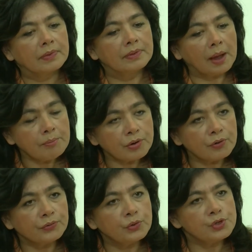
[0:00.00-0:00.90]
number
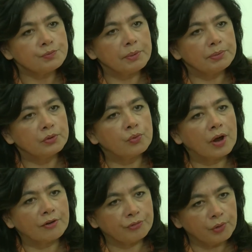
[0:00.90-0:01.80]
of those people who
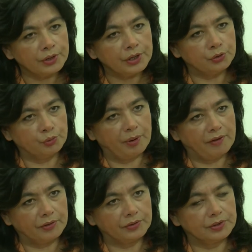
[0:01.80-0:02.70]
are falling into
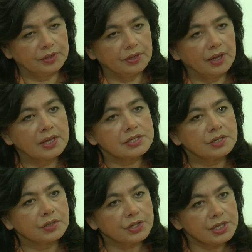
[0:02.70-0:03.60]
poverty has
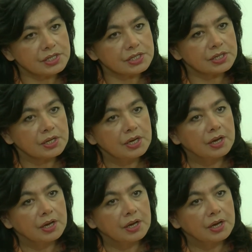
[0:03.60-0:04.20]
increased